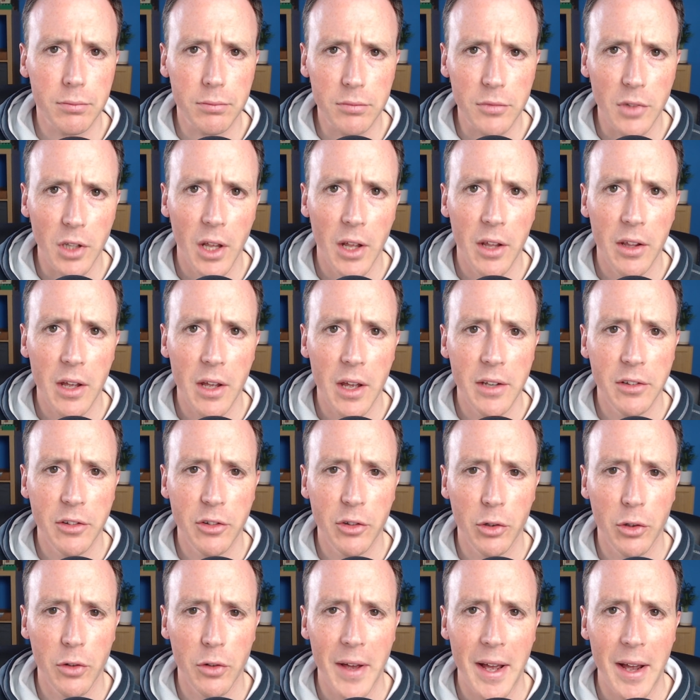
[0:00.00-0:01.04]
And
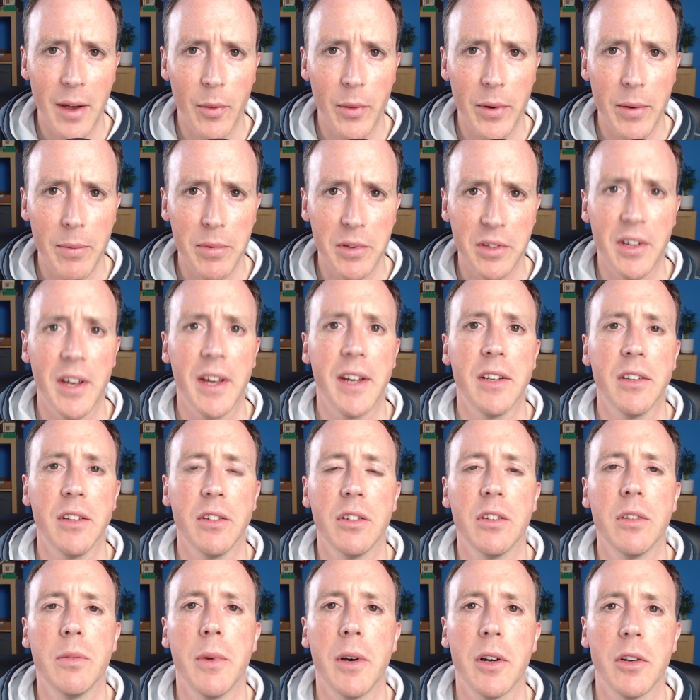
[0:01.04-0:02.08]
sort of how it
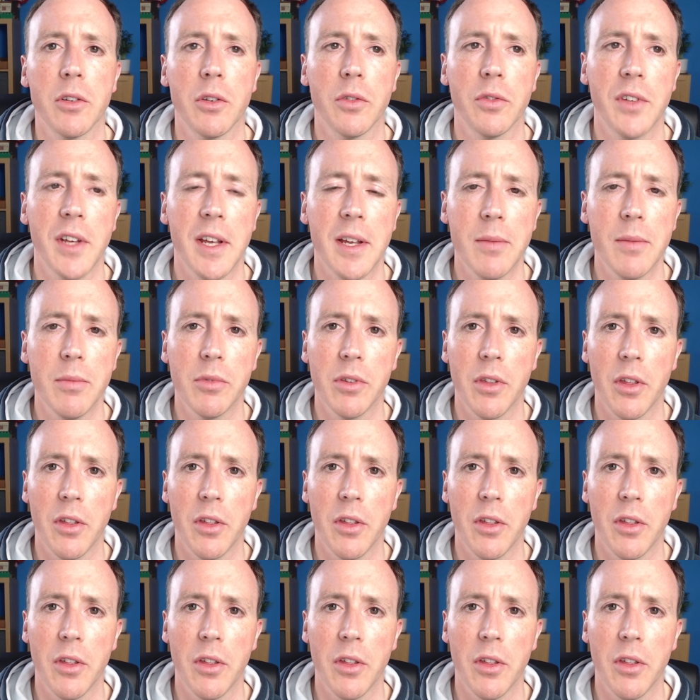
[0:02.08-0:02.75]
pertains to Microsoft Teams and the